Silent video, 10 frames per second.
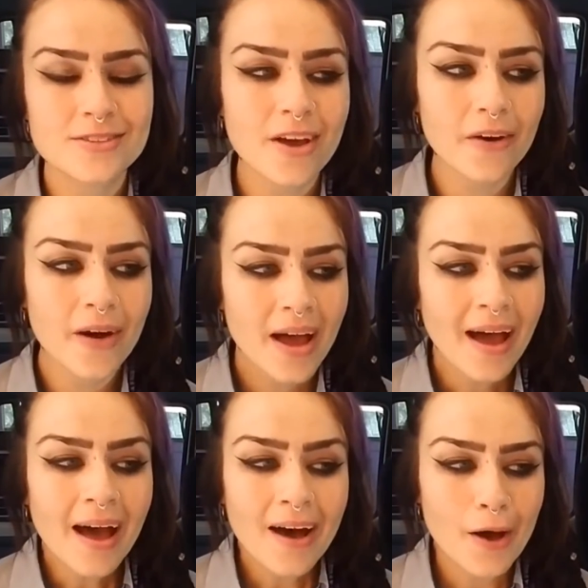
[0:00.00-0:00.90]
So
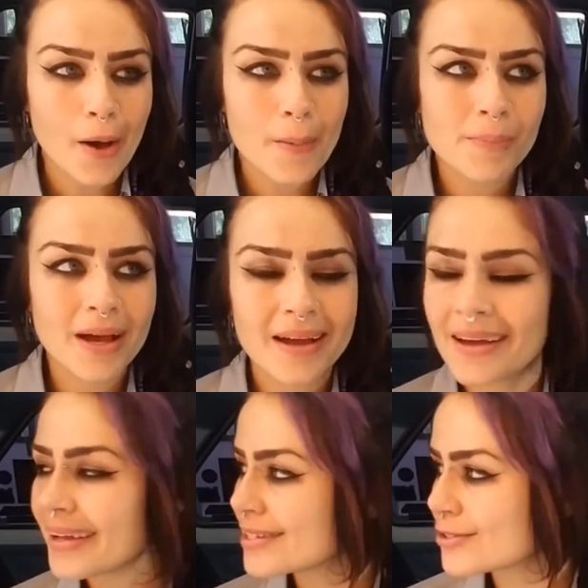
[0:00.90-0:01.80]
I
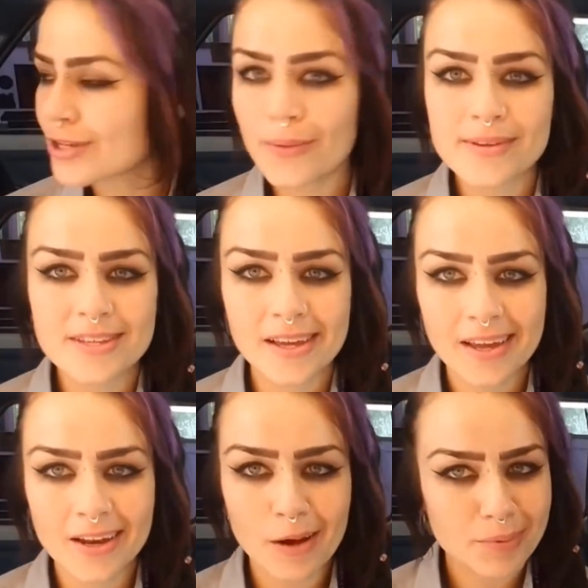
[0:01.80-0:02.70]
guess there's always
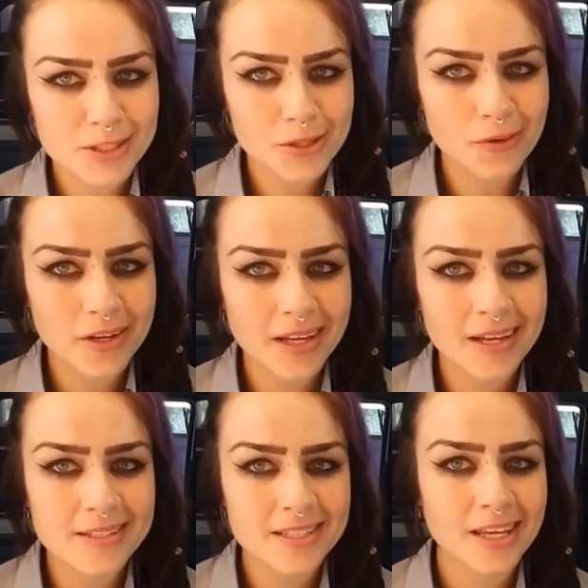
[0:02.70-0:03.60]
like an
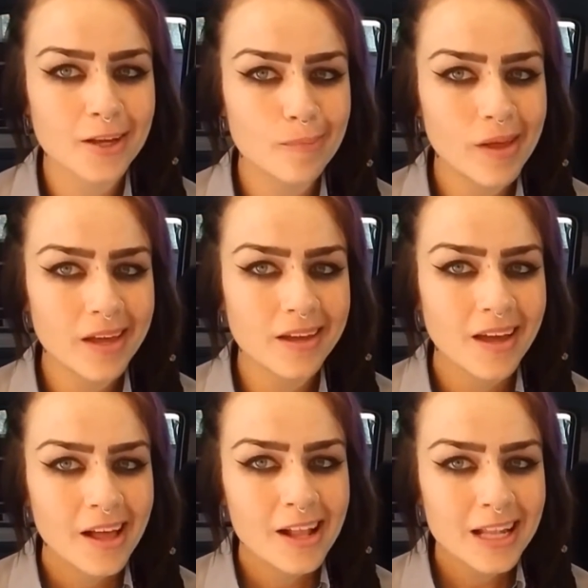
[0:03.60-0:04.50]
opportunity to like make
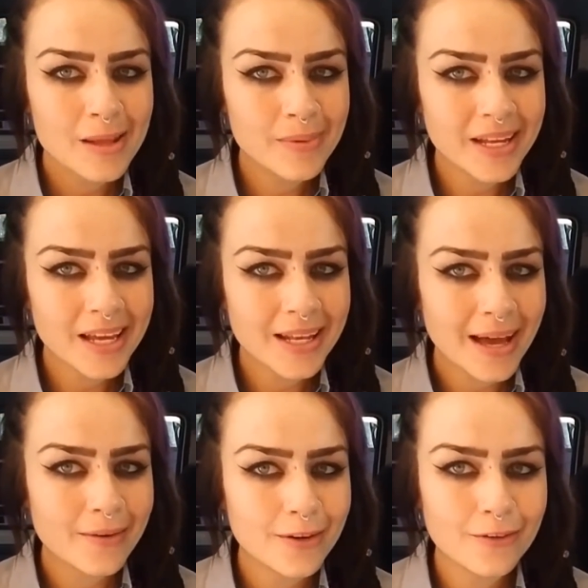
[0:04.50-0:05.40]
lemonade
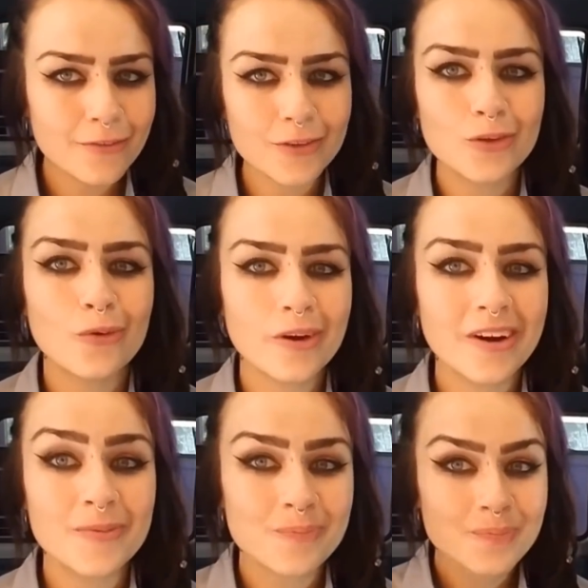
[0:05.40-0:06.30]
out of
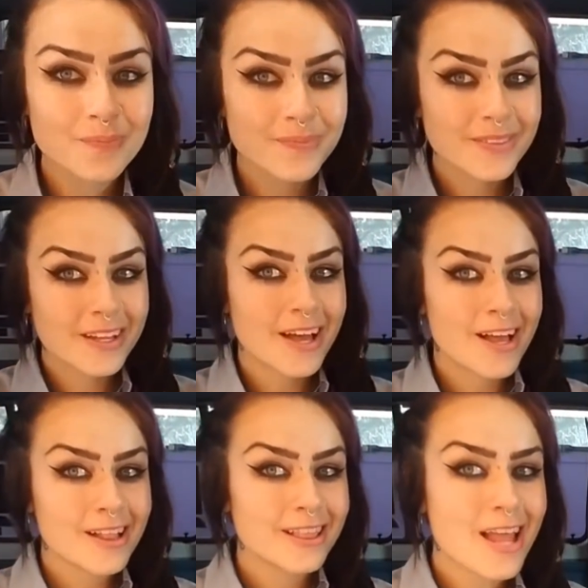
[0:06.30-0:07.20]
your
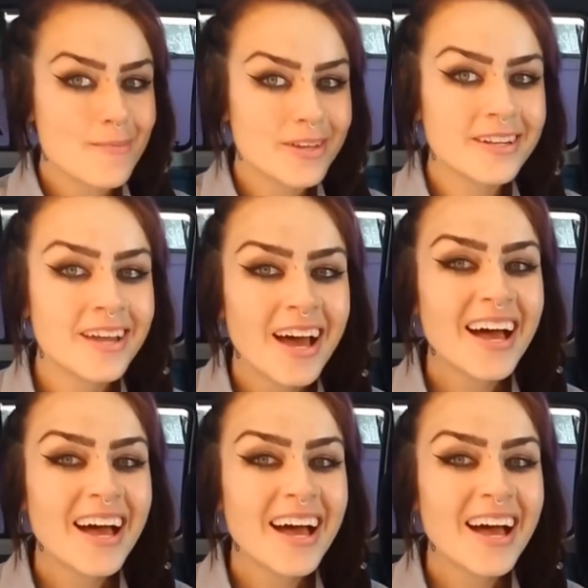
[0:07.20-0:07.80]
lemon.